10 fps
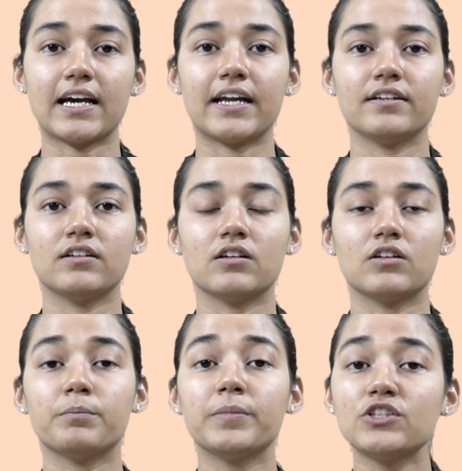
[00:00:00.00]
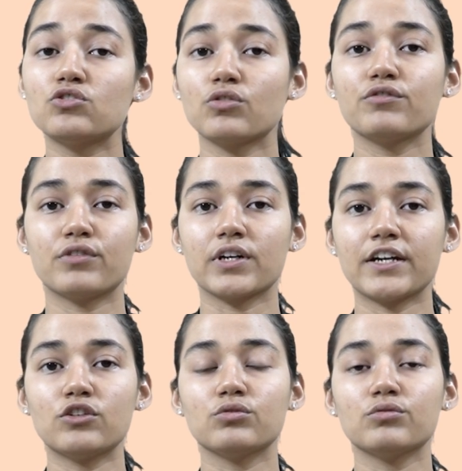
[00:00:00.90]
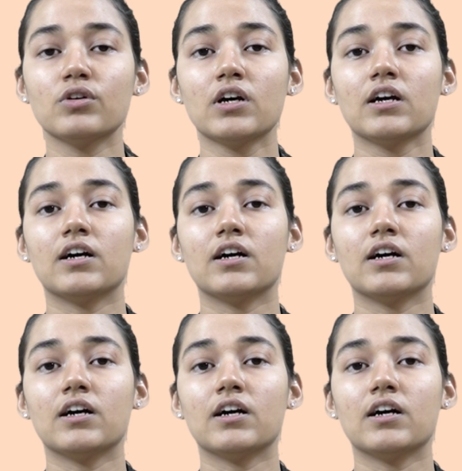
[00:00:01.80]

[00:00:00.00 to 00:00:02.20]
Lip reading: and please don't forget to